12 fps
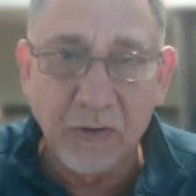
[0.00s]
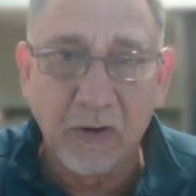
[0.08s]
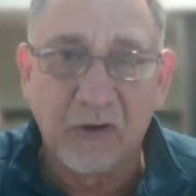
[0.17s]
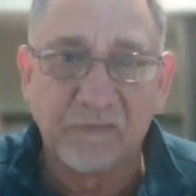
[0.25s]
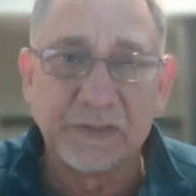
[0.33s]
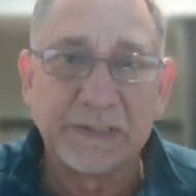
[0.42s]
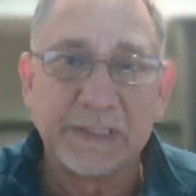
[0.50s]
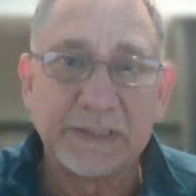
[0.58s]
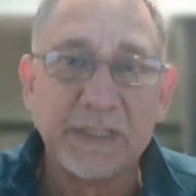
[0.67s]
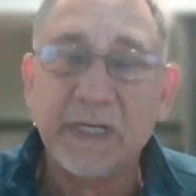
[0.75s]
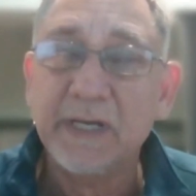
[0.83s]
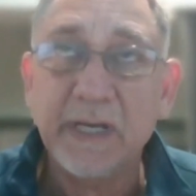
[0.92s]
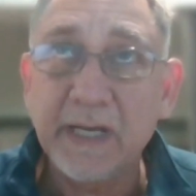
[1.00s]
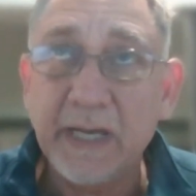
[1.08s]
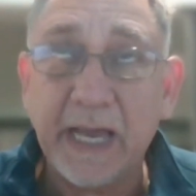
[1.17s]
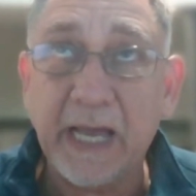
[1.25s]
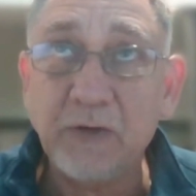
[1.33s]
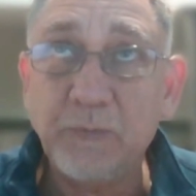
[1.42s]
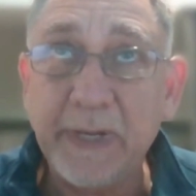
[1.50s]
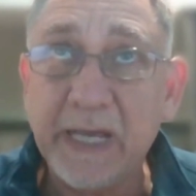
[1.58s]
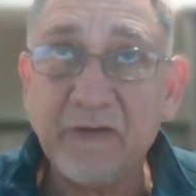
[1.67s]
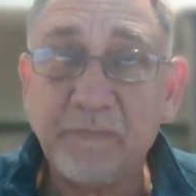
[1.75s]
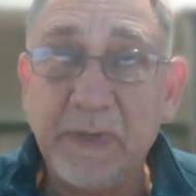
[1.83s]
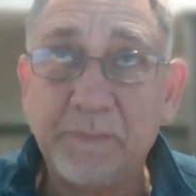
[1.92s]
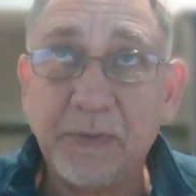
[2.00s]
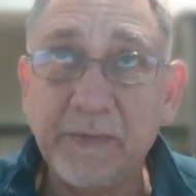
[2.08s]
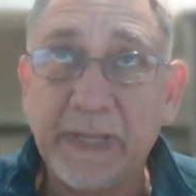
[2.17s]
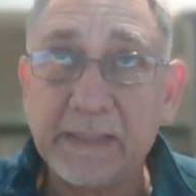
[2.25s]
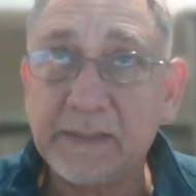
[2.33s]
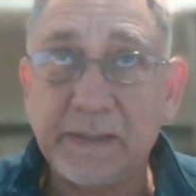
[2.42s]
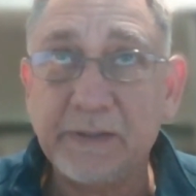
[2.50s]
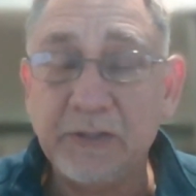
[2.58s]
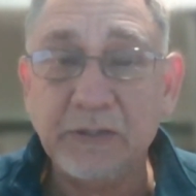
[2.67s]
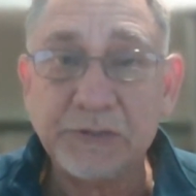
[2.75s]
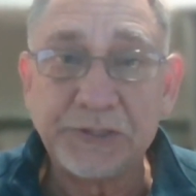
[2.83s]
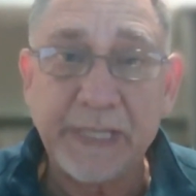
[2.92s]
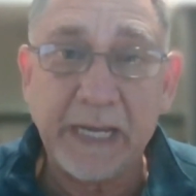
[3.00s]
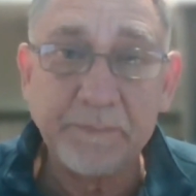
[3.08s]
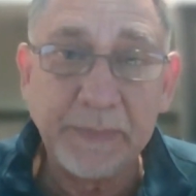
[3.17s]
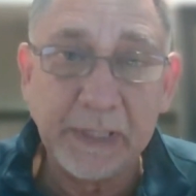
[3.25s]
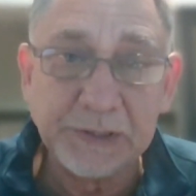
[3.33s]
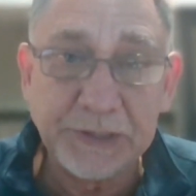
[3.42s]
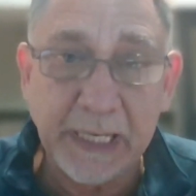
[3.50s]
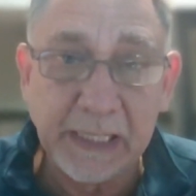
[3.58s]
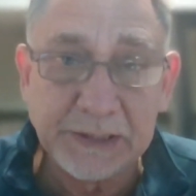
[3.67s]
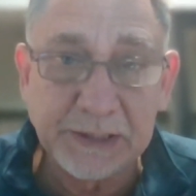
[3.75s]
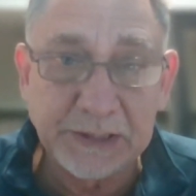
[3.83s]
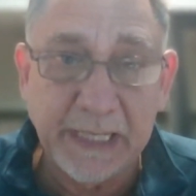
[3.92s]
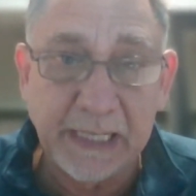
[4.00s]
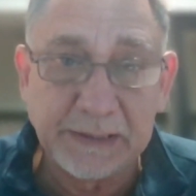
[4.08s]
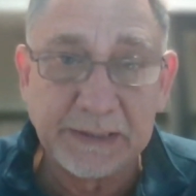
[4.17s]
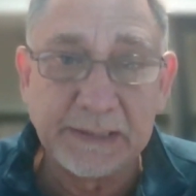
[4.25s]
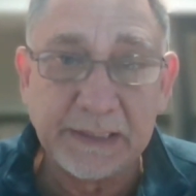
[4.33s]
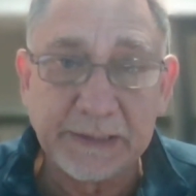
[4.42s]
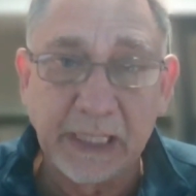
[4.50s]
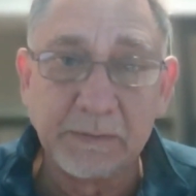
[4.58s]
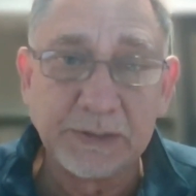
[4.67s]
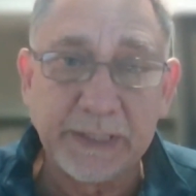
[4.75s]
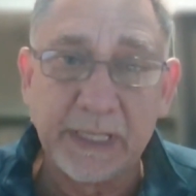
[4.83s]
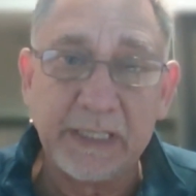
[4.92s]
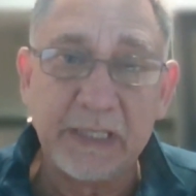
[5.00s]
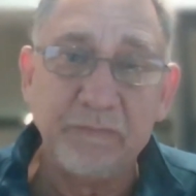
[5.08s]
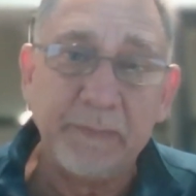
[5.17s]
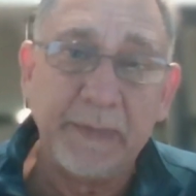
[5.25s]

offices. And we have people that use champion challenger strategies. They will say, give me